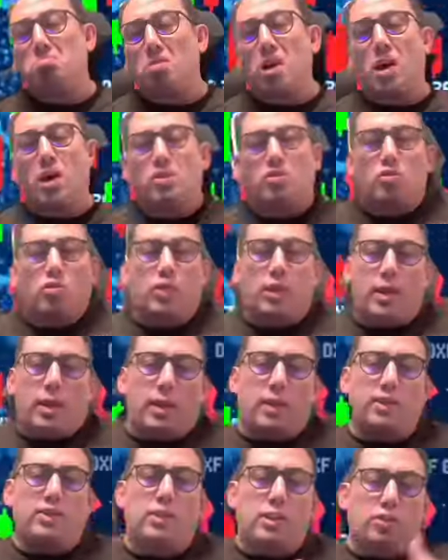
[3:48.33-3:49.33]
it's
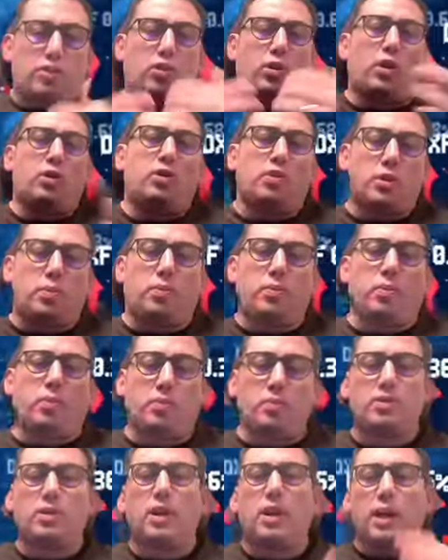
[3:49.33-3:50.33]
okay it's educational
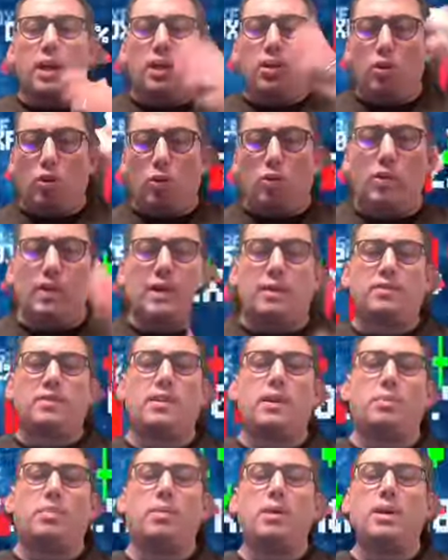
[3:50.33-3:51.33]
purpose you will have
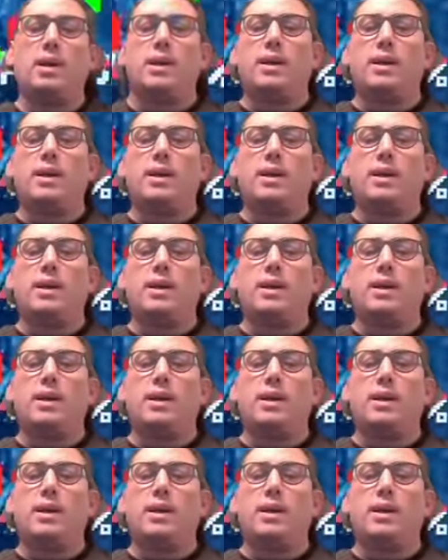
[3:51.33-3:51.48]
some